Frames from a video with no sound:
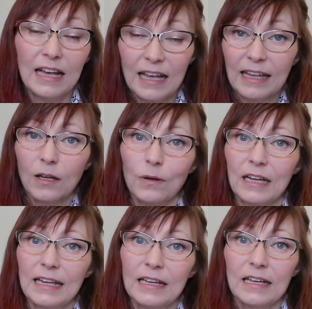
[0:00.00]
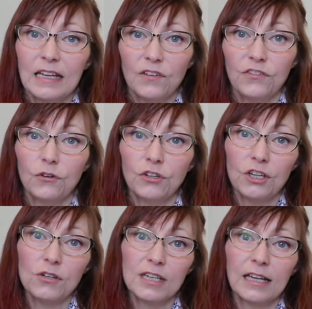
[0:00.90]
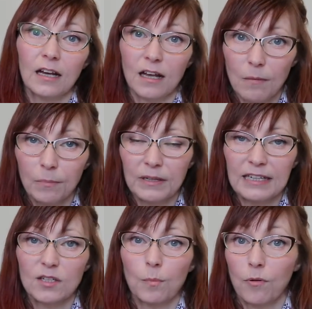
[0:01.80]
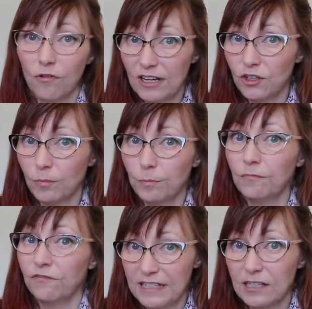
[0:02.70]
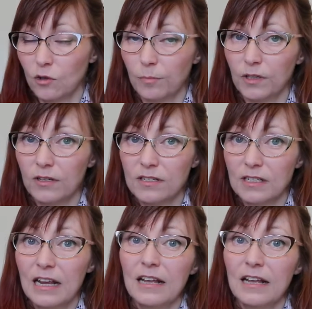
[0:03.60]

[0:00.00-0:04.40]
Equally, if you're using a company to print your physical books,